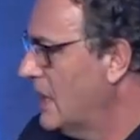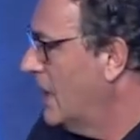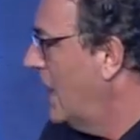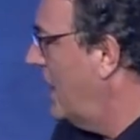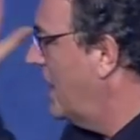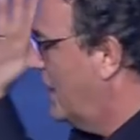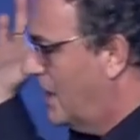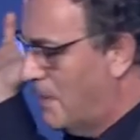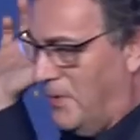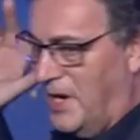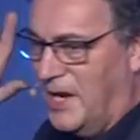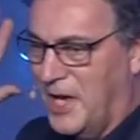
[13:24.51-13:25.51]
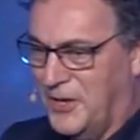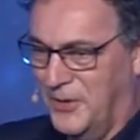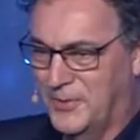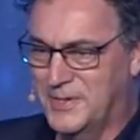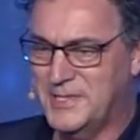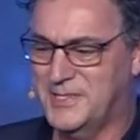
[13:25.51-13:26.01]
in a company like
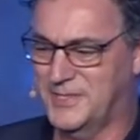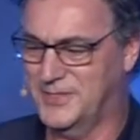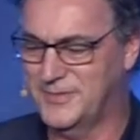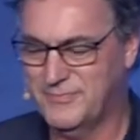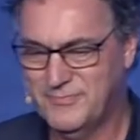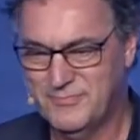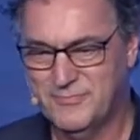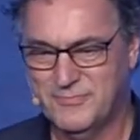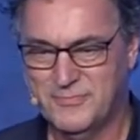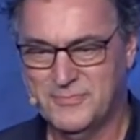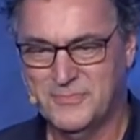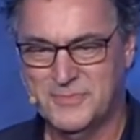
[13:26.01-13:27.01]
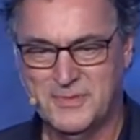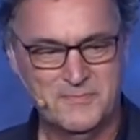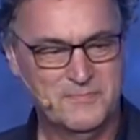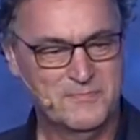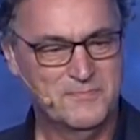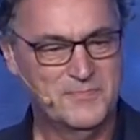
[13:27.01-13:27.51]
yours,
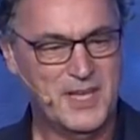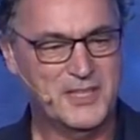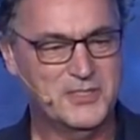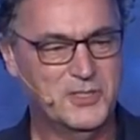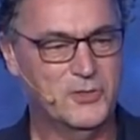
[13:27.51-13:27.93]
that's your